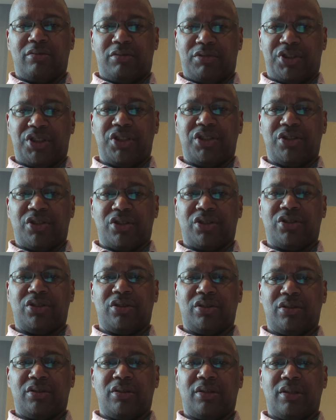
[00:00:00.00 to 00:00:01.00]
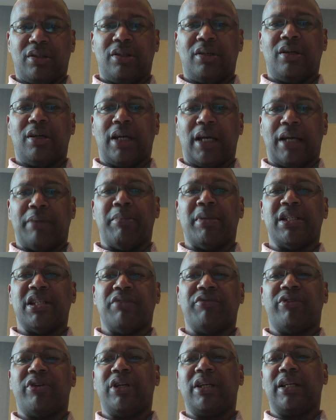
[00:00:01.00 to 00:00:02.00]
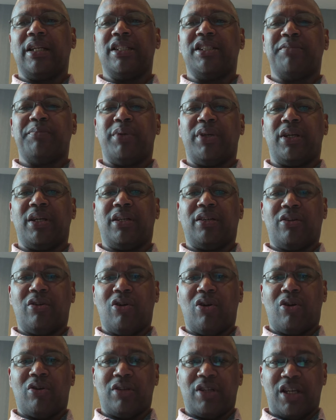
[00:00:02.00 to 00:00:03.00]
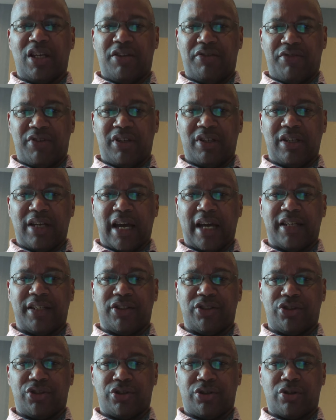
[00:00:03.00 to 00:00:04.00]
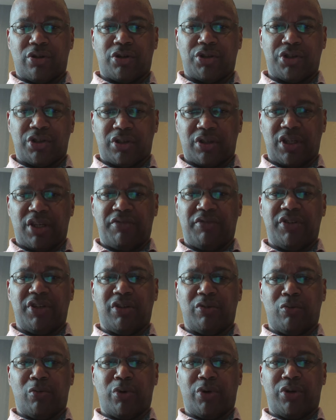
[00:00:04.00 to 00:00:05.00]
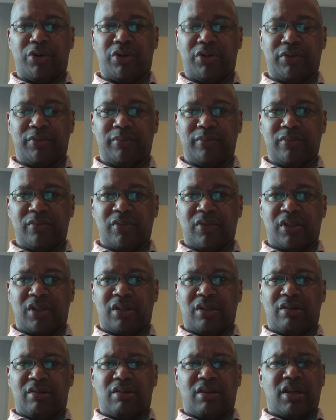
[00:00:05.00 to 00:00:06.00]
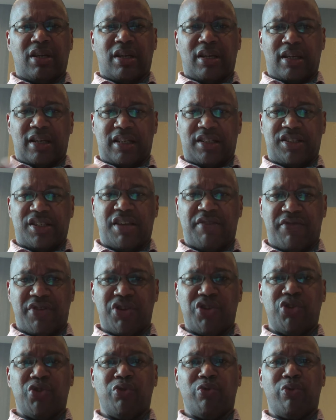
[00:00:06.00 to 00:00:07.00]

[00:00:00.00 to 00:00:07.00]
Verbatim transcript: Jesus and metaphorically speaking, God giving an instruction, giving a word. He's giving you